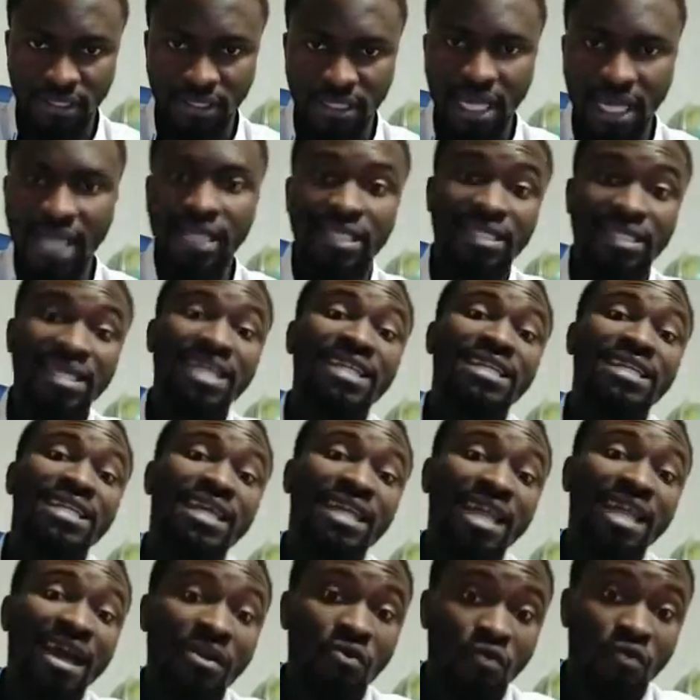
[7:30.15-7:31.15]
That is in the
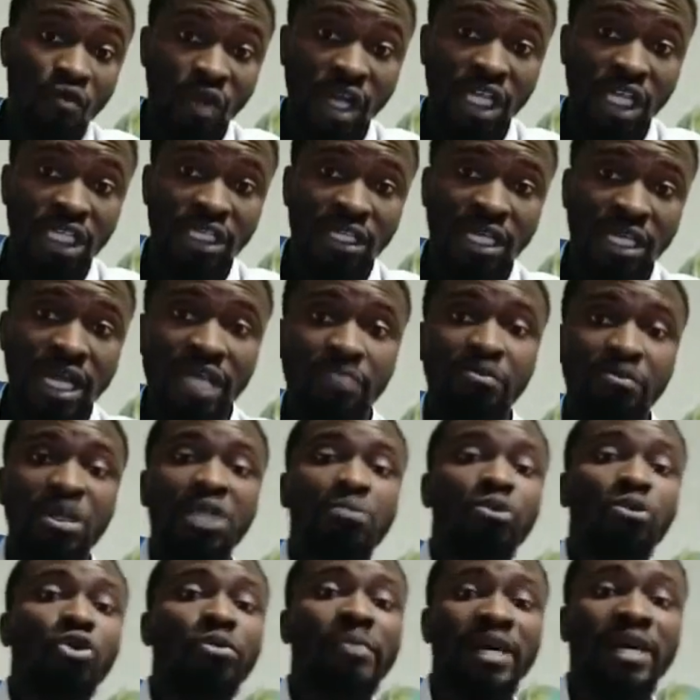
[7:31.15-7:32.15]
language that
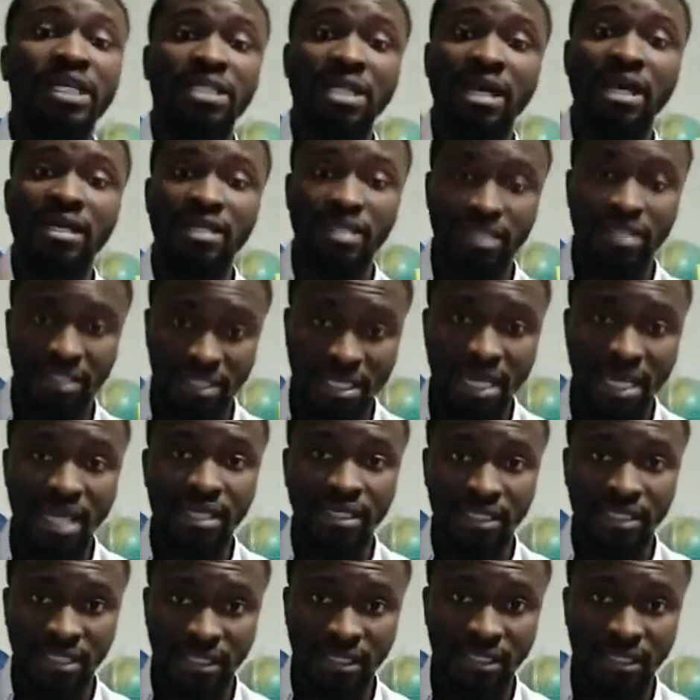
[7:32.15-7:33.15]
people must
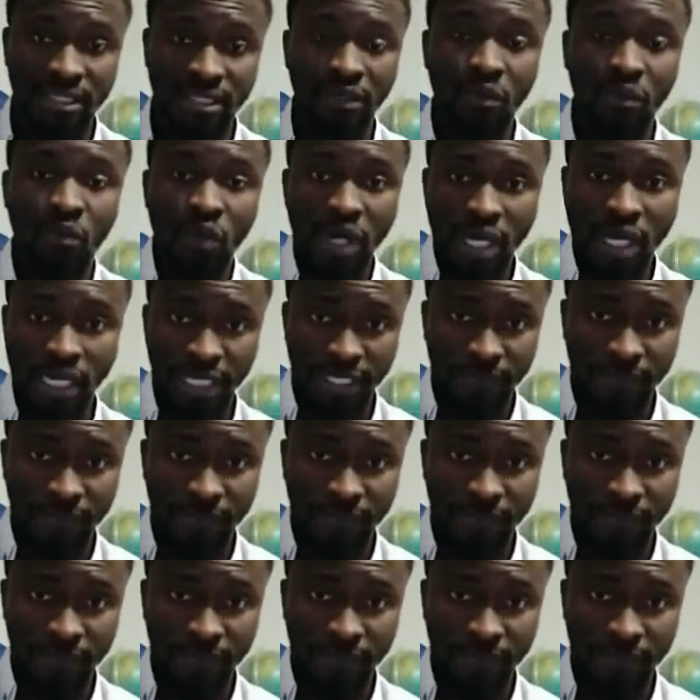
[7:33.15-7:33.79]
understand the word.